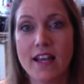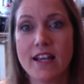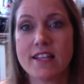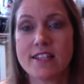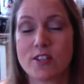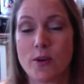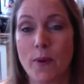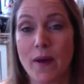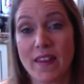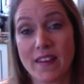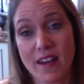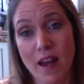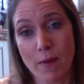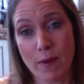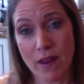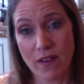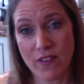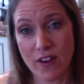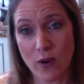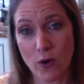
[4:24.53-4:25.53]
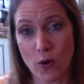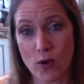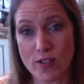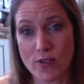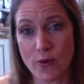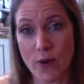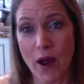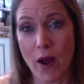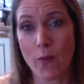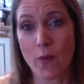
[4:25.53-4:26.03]
So by the time evening rolls
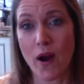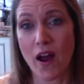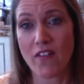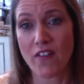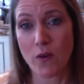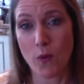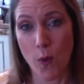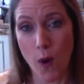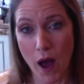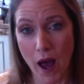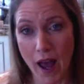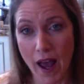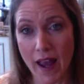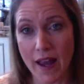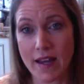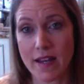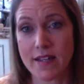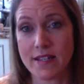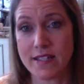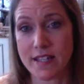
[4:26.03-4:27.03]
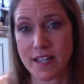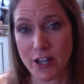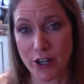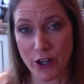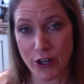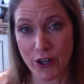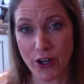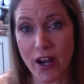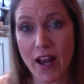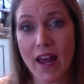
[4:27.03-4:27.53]
around, we're having wine and
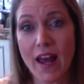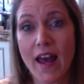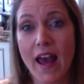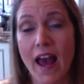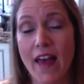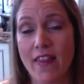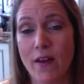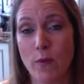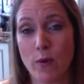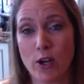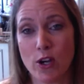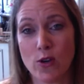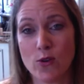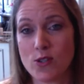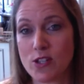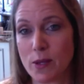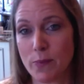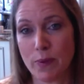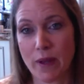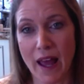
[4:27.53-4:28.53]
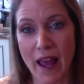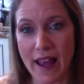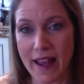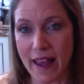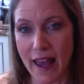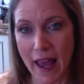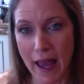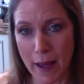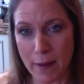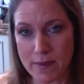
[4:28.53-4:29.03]
dinner, and then we're usually playing
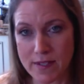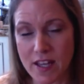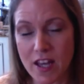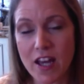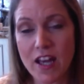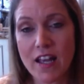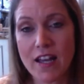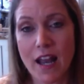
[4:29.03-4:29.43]
games.